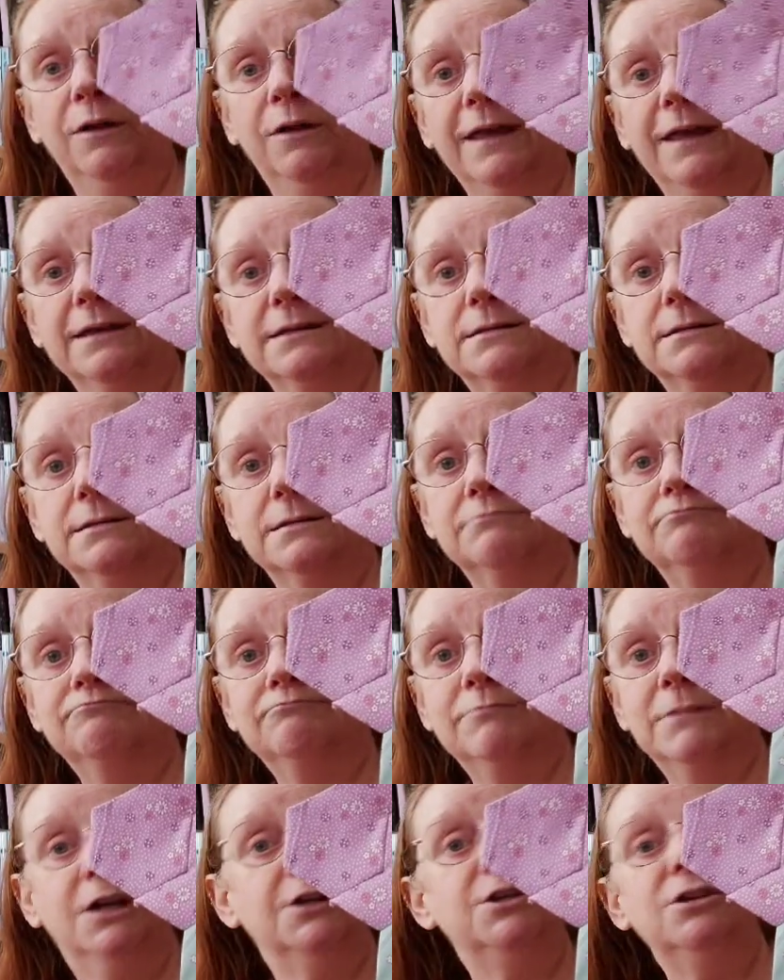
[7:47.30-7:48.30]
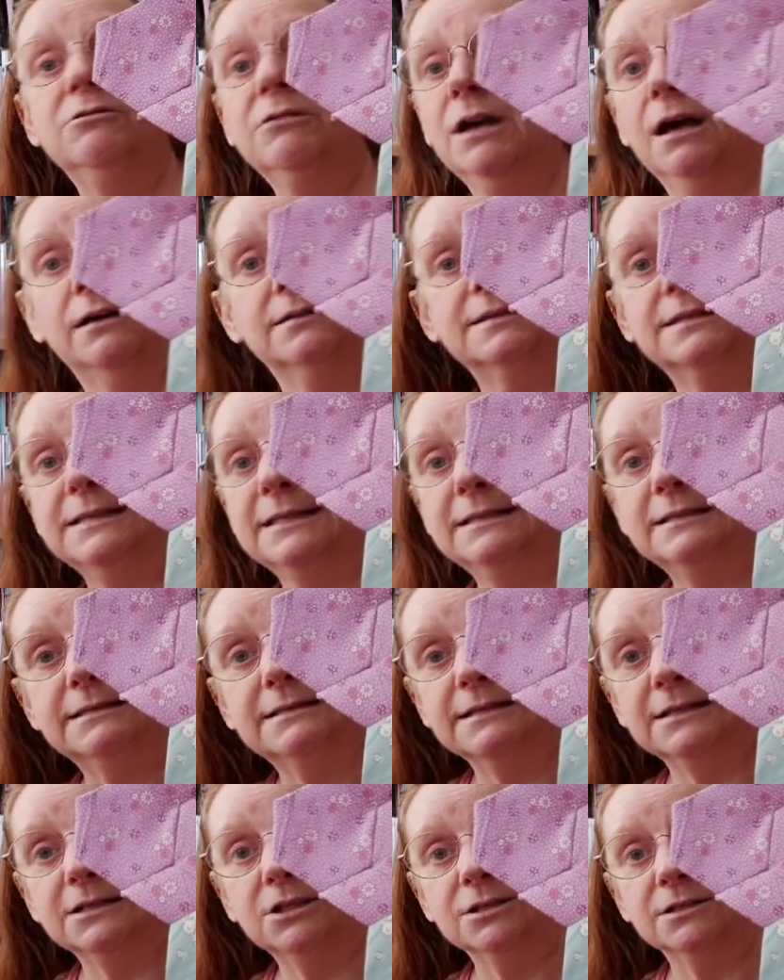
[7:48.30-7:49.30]
whole of this, and you can't see
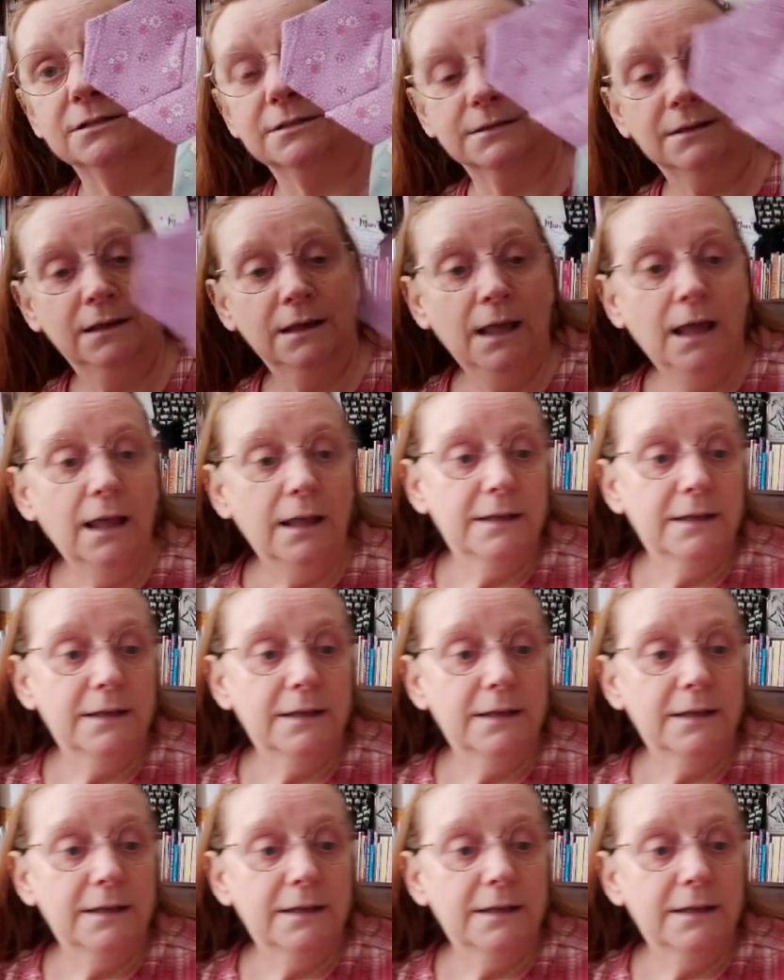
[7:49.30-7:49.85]
the stitches.